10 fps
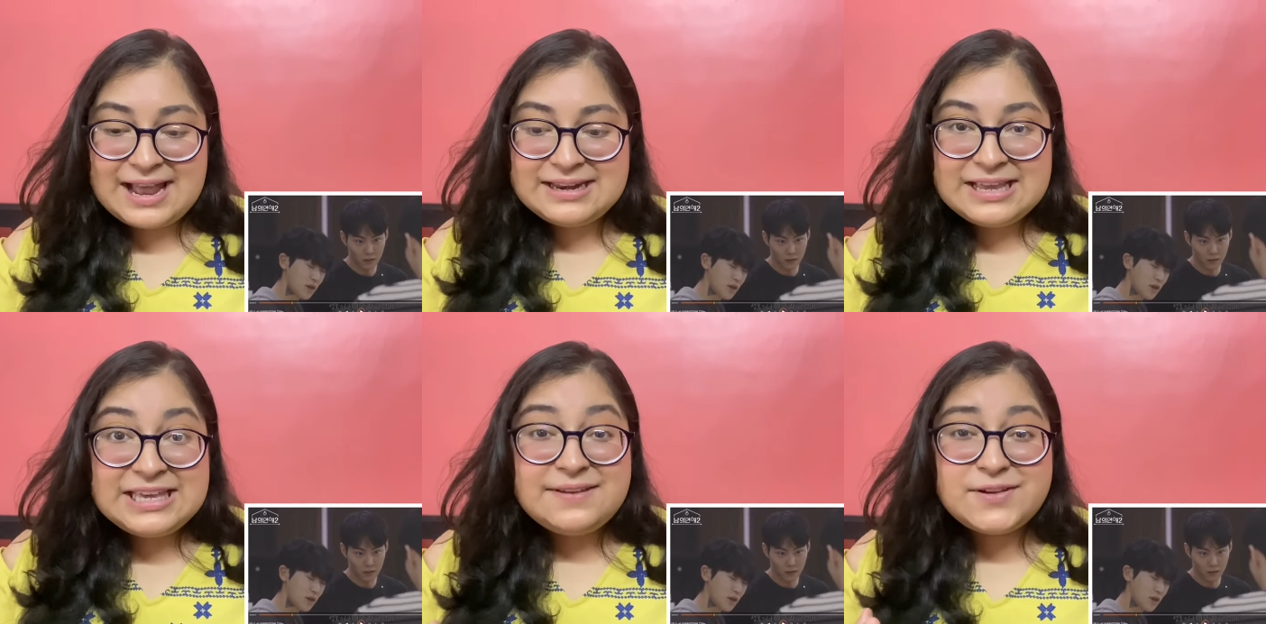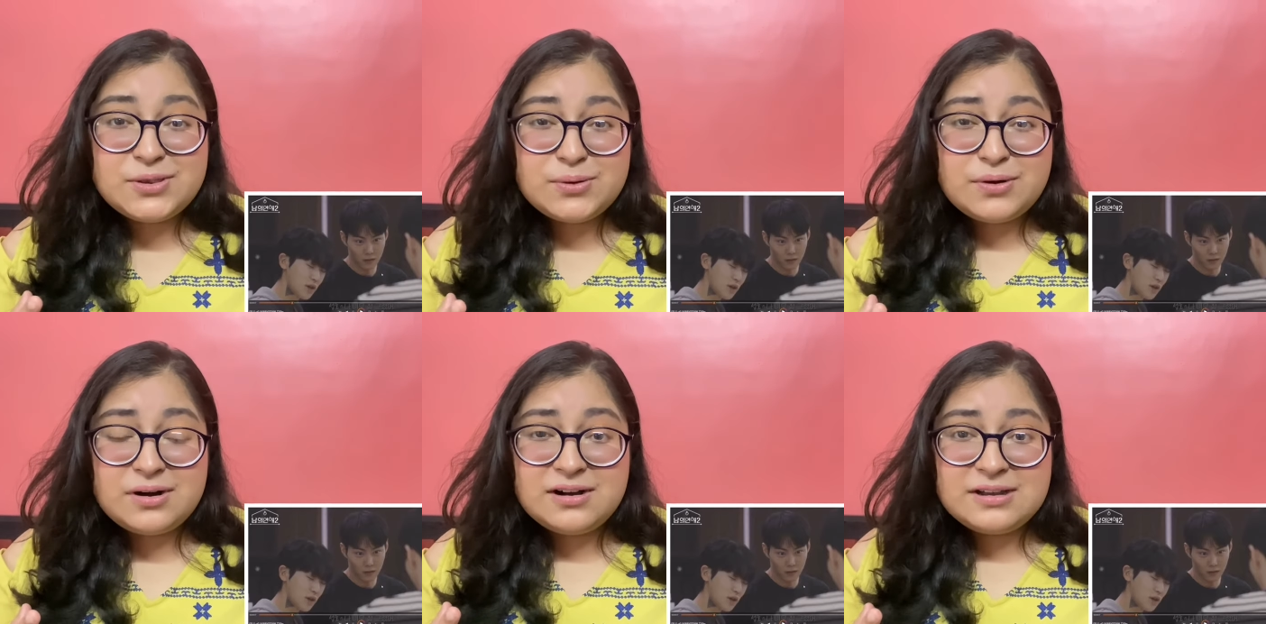Speaker 1: And even
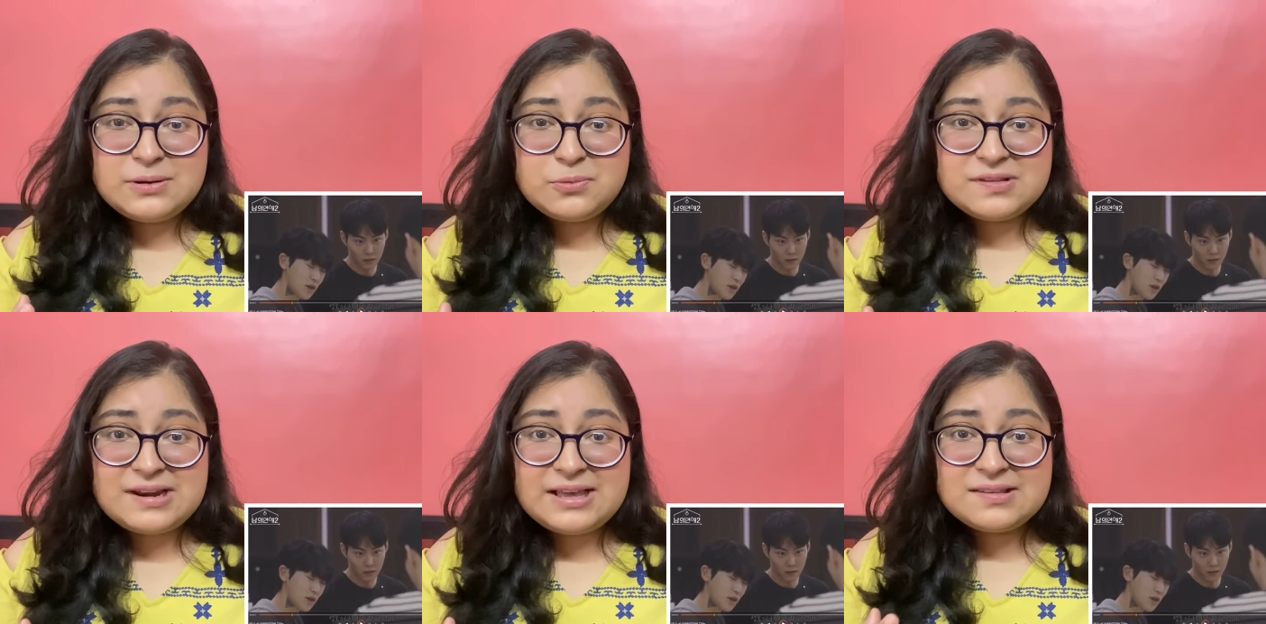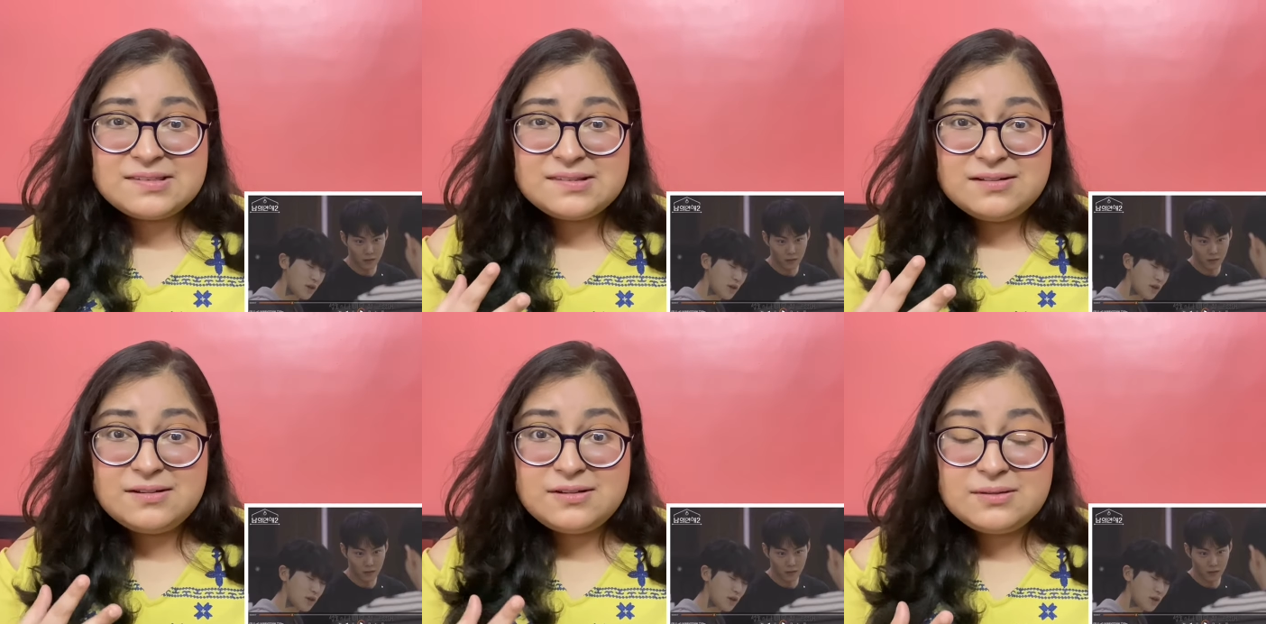though uh, it was like
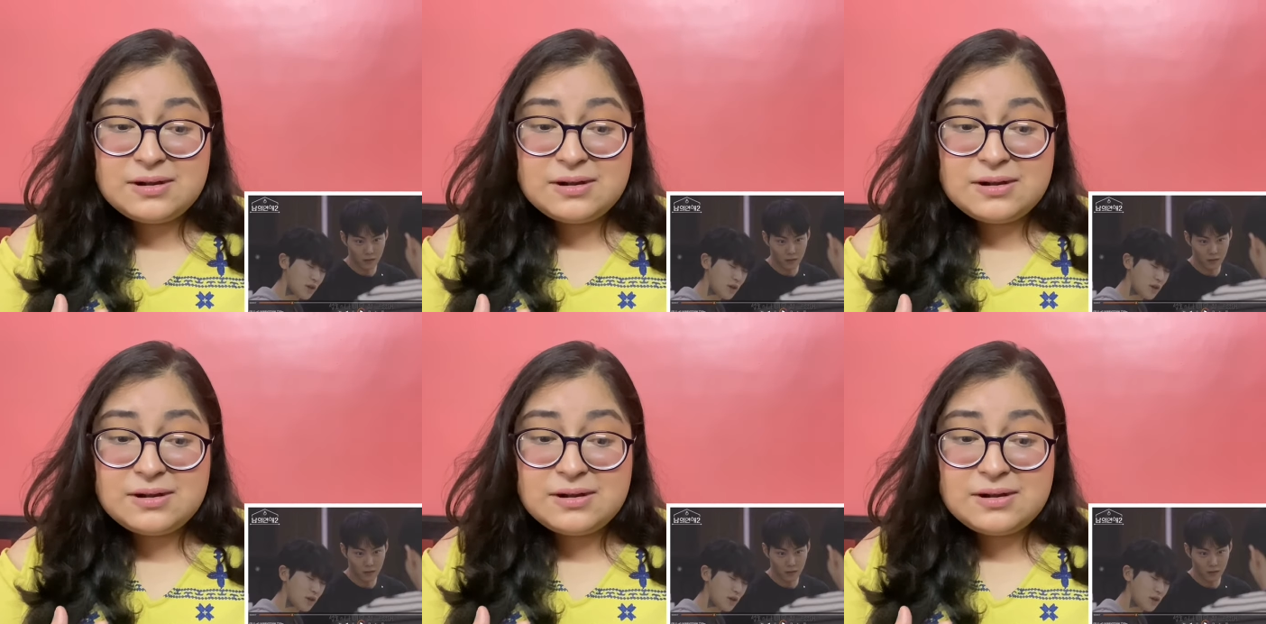uh,